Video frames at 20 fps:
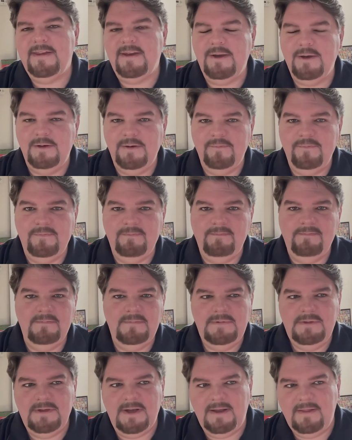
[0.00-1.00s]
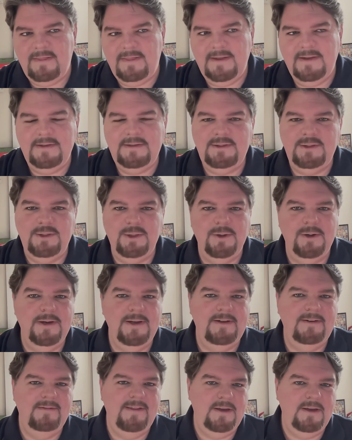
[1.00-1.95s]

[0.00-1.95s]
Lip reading: they could have done this to it.